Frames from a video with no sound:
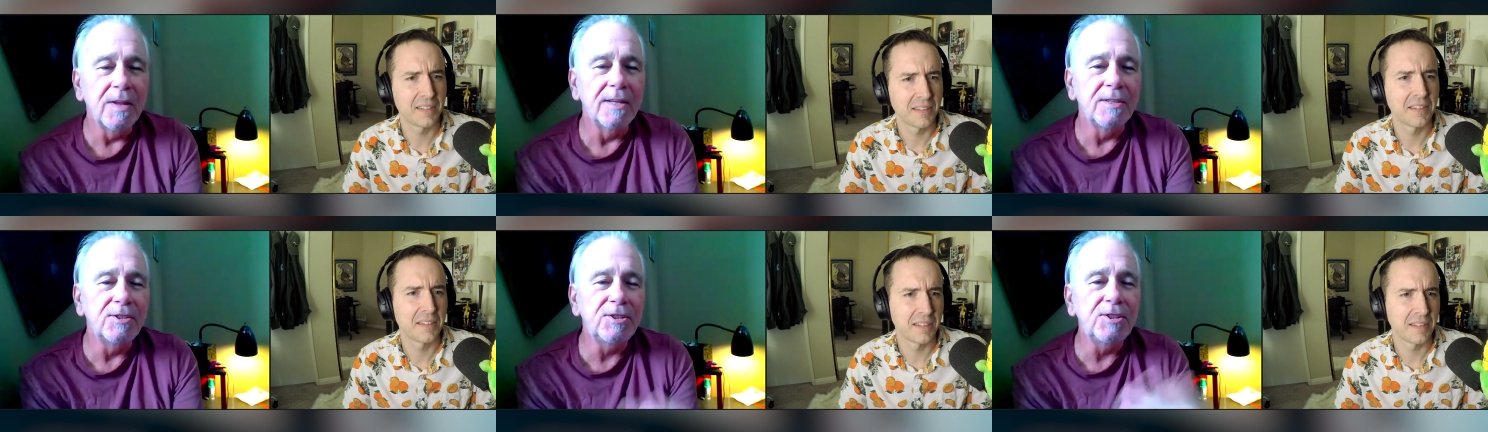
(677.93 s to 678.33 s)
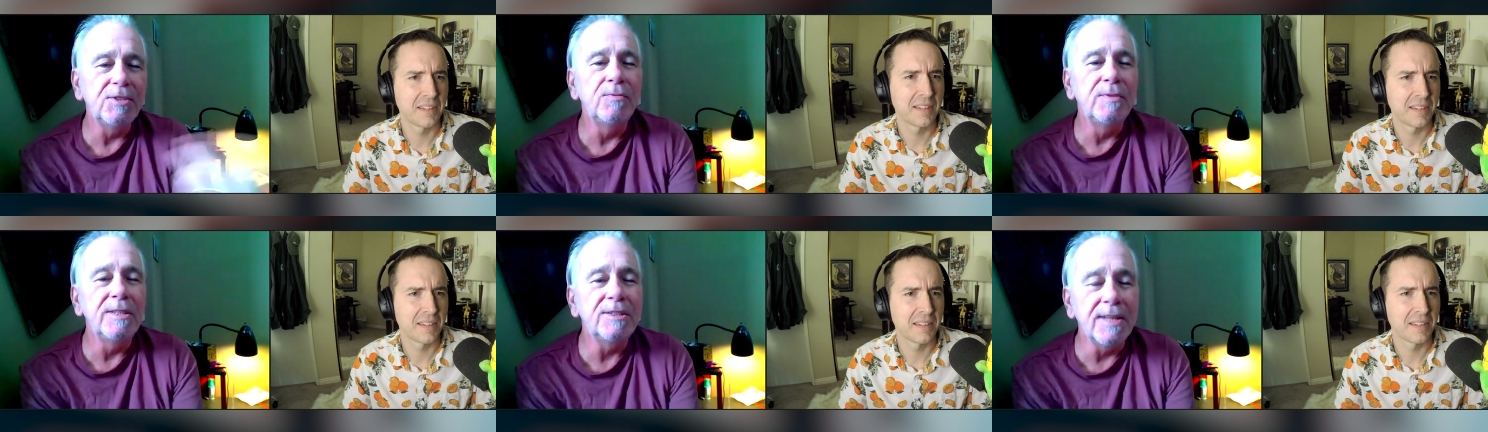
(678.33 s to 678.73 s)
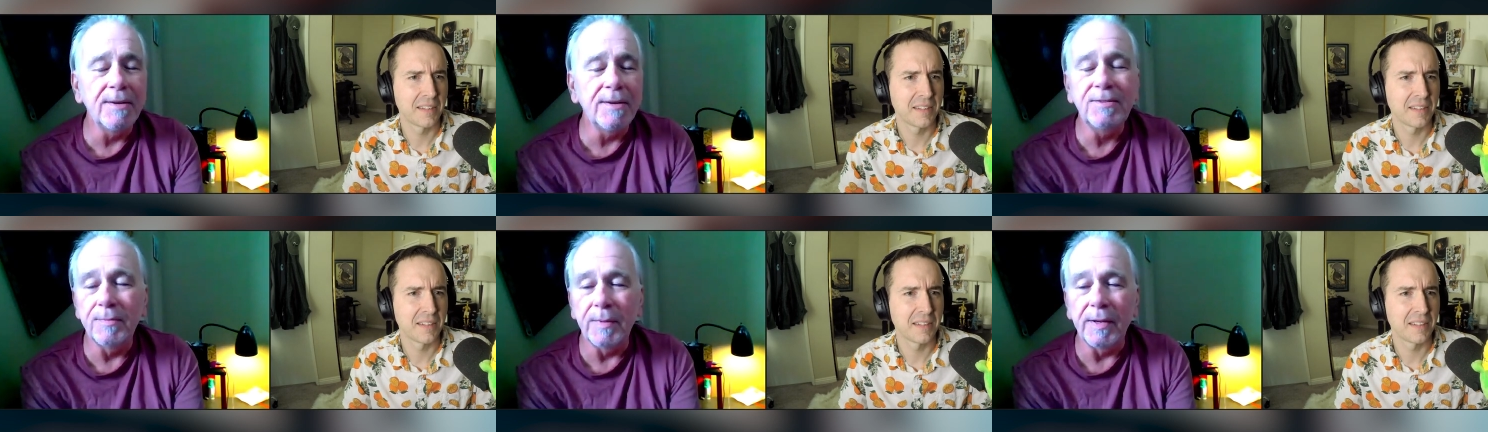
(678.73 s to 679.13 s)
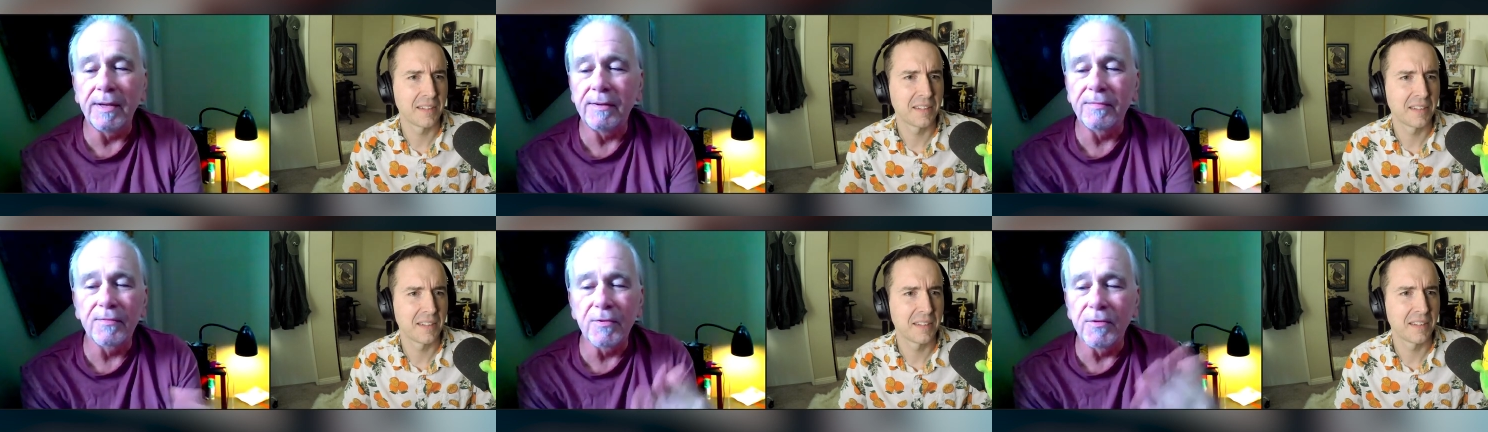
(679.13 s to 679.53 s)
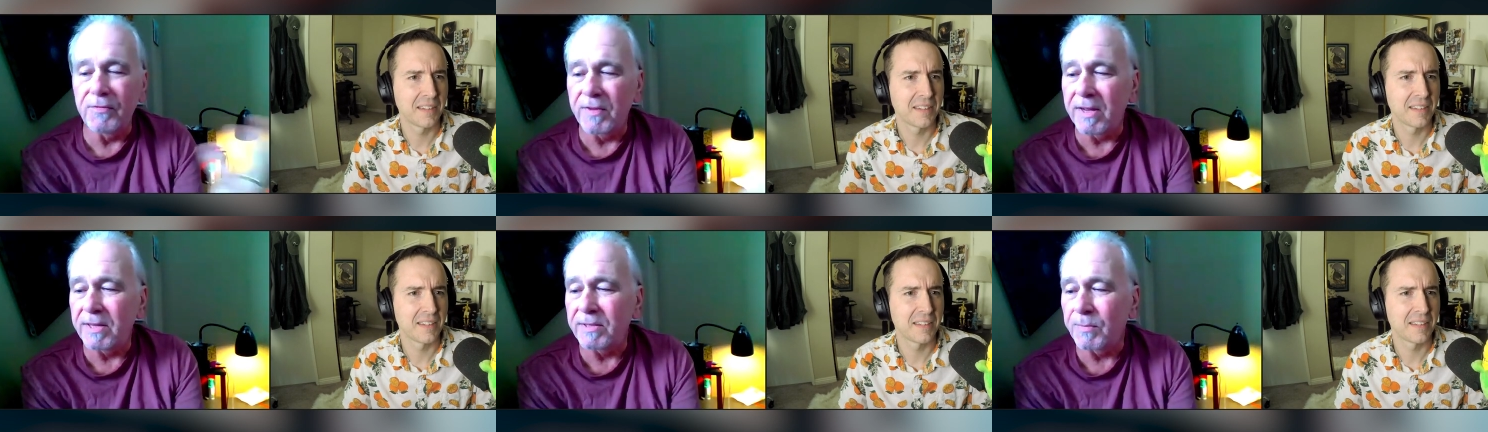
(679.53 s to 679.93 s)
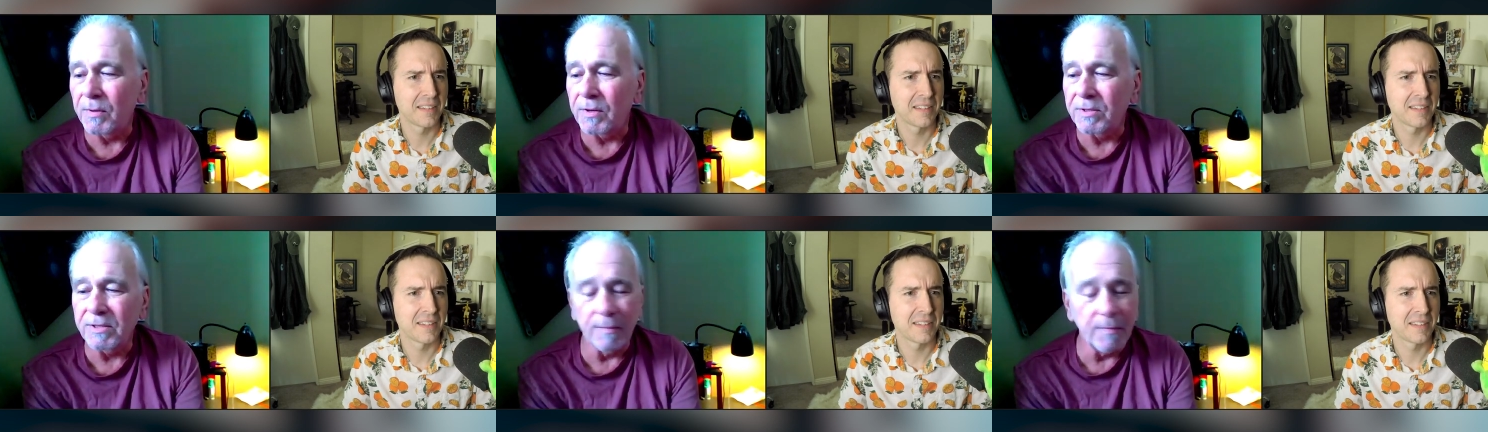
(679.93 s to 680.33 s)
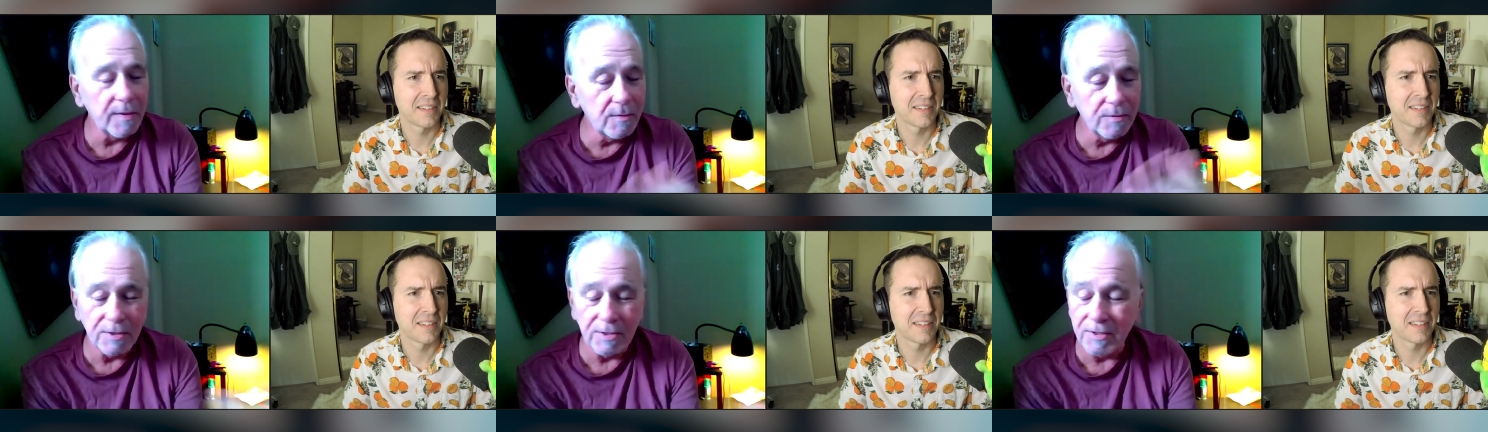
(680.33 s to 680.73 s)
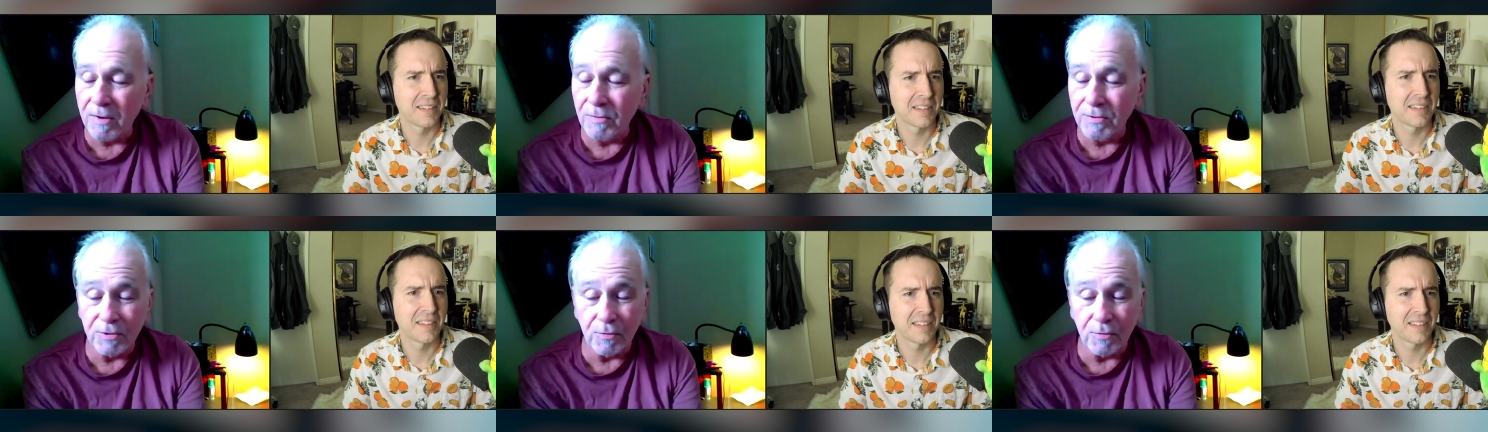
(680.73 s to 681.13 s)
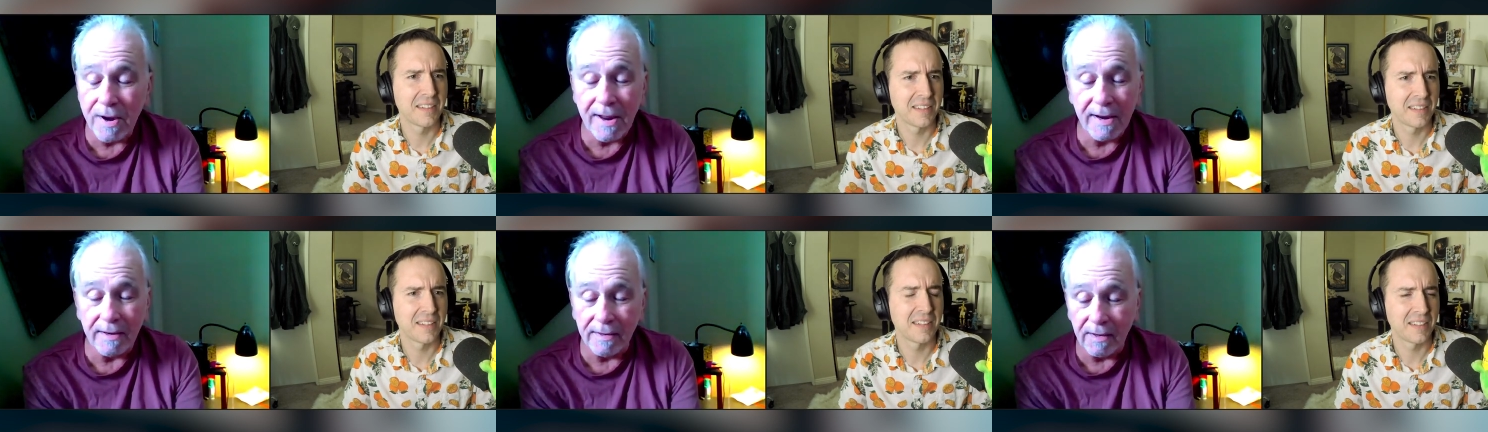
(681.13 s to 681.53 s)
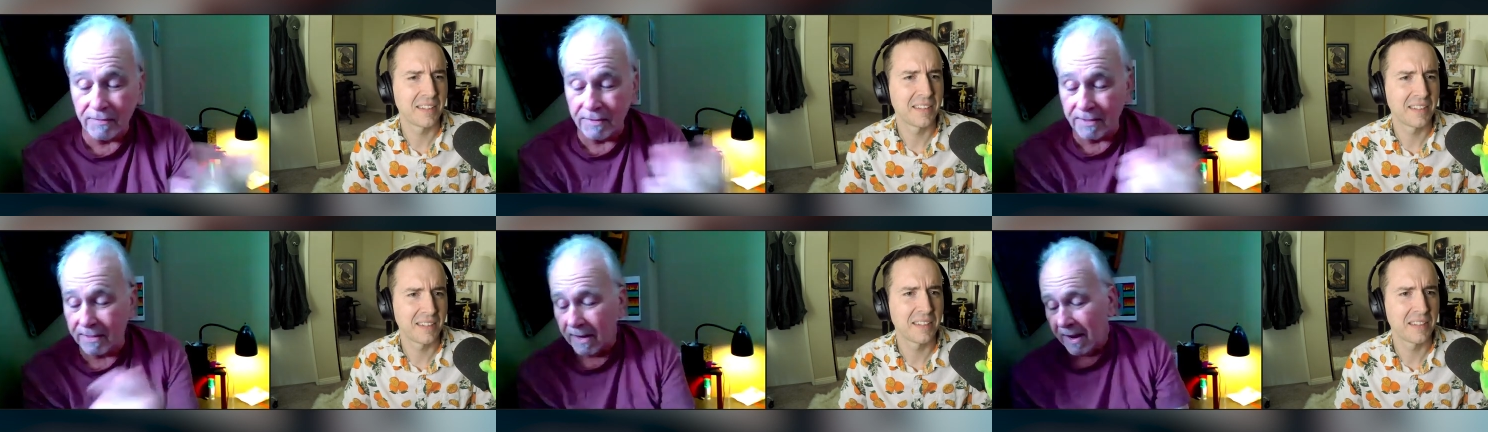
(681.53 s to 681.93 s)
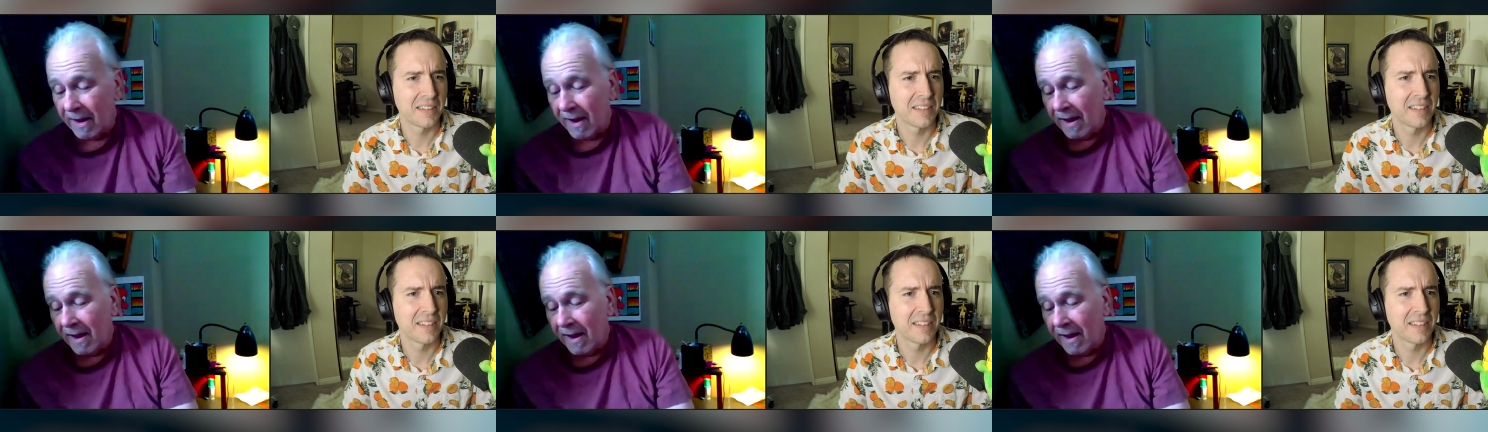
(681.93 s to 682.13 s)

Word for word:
Speaker 1: And she reached out to me through Facebook or something, which I thought was great, lovely.